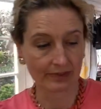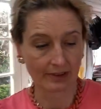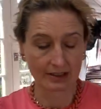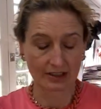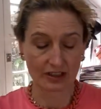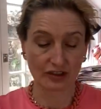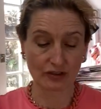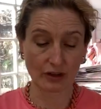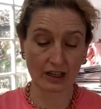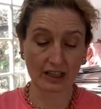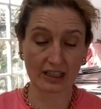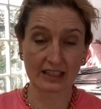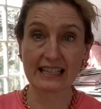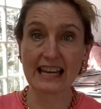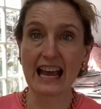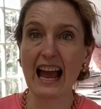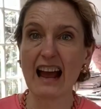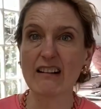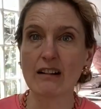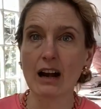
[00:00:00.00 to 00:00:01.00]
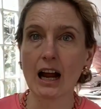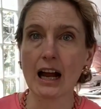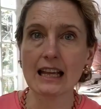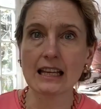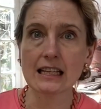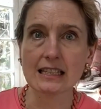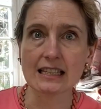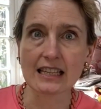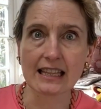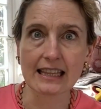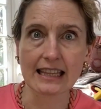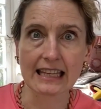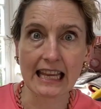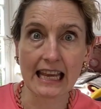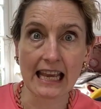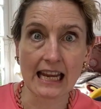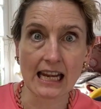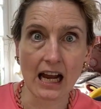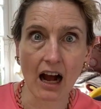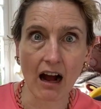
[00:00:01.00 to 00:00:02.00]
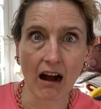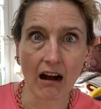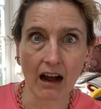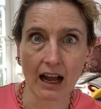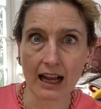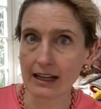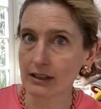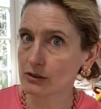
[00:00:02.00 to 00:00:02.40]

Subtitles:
struck terror into the Inner Isles.